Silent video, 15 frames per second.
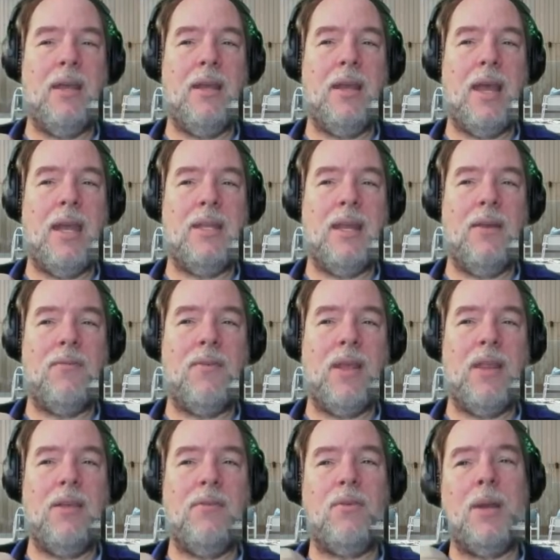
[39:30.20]
identify
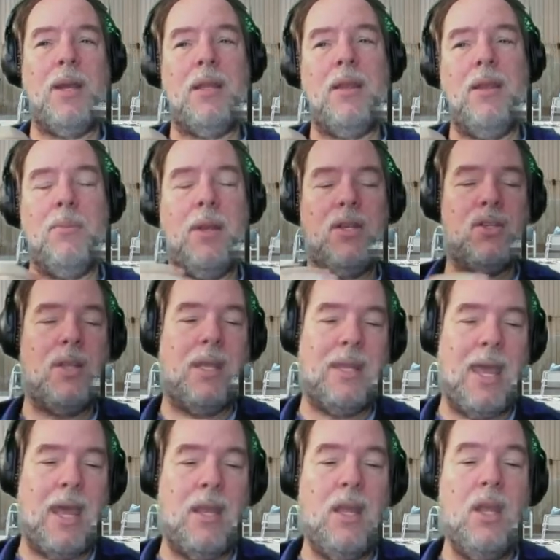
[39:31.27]
the information like
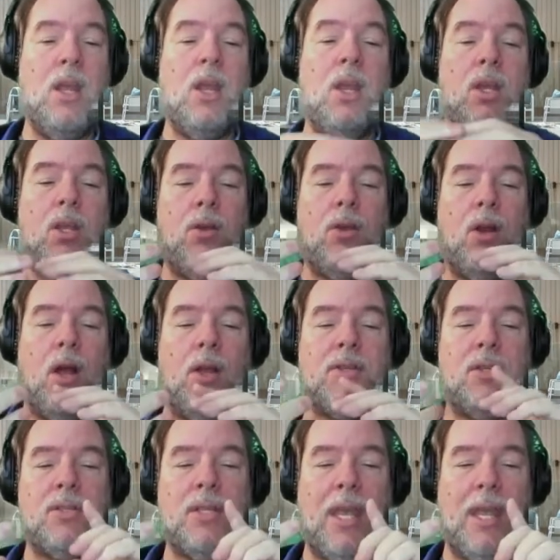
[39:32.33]
that. You could
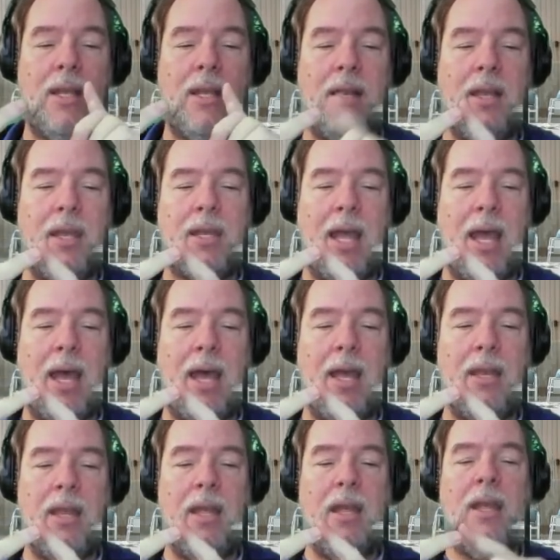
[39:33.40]
also say, click
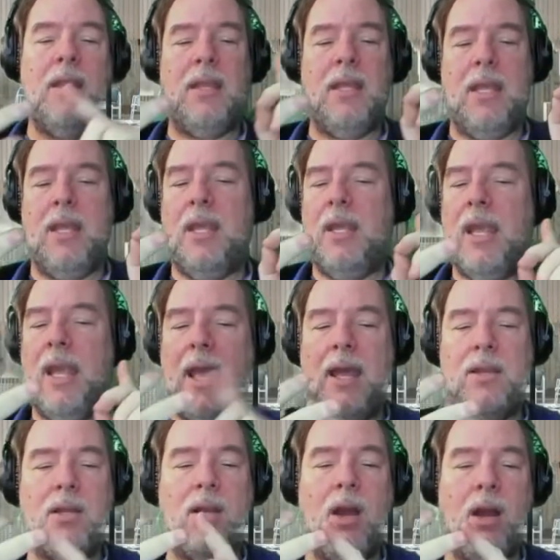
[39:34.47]
on the
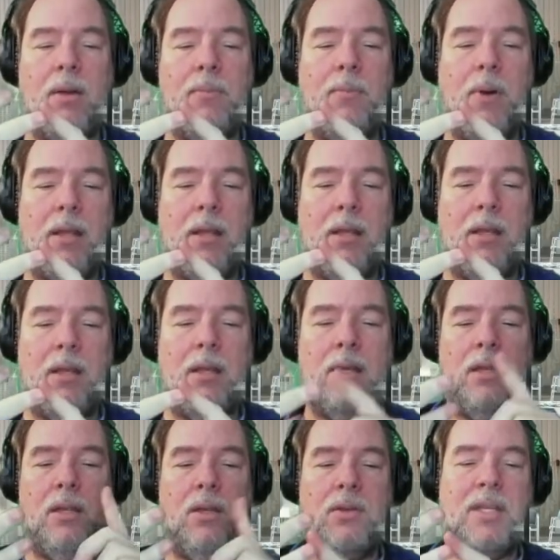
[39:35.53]
add to cart button
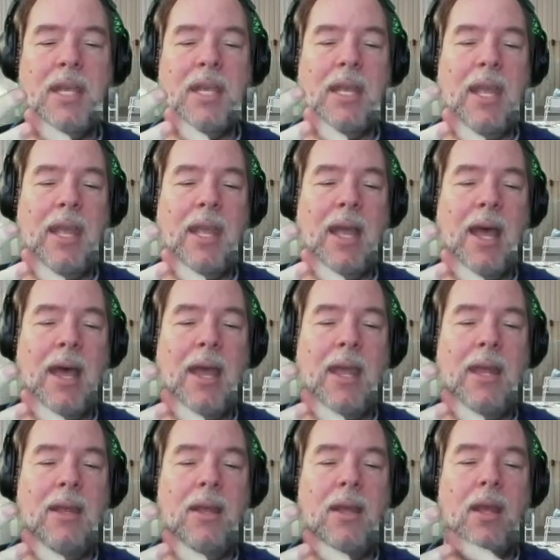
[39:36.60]
using
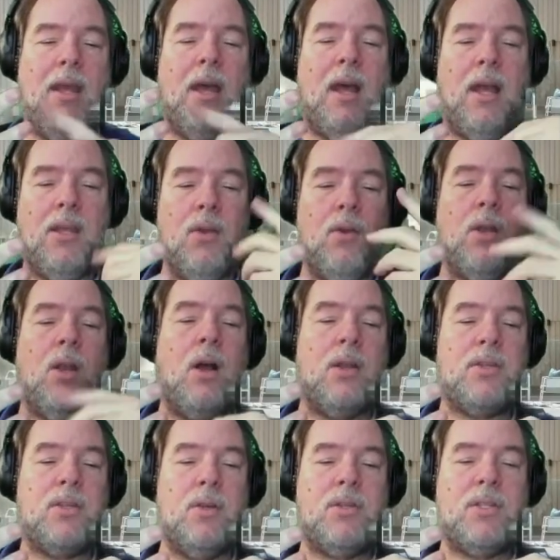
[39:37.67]
AI. You can
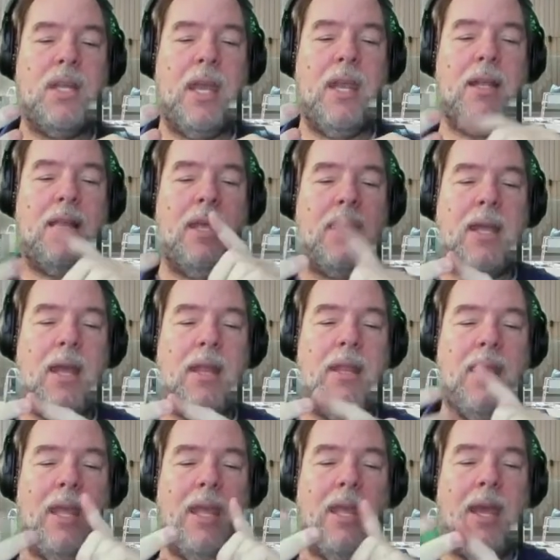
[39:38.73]
also say, click on
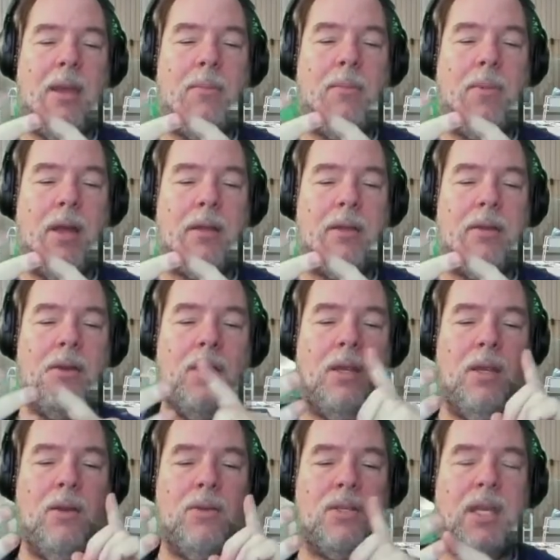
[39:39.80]
the AI button
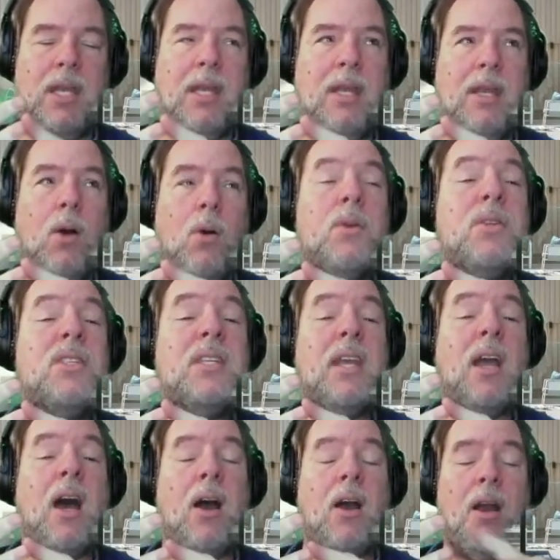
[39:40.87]
using
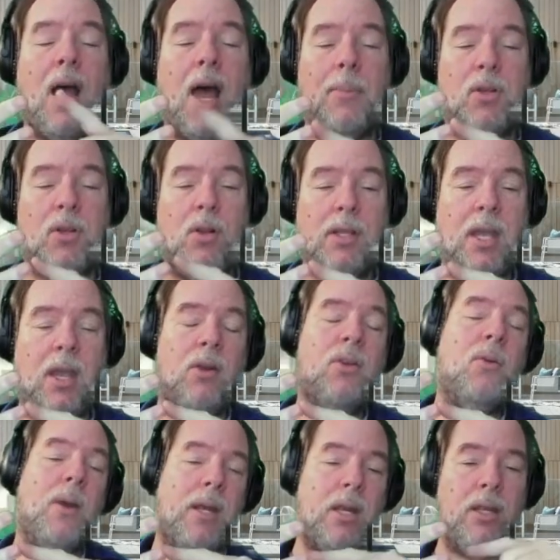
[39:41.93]
OCR, optical
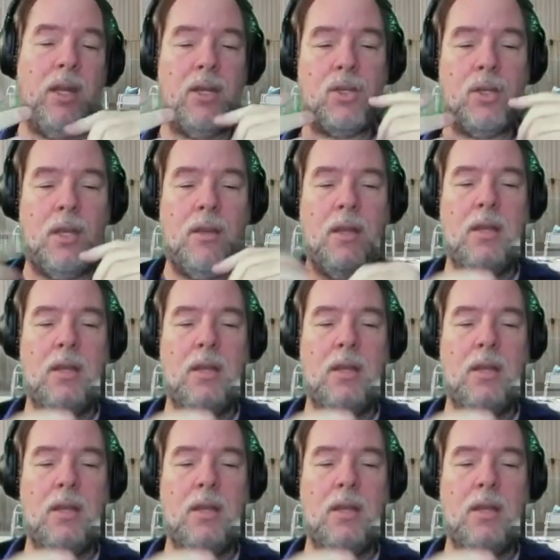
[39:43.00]
character recognition.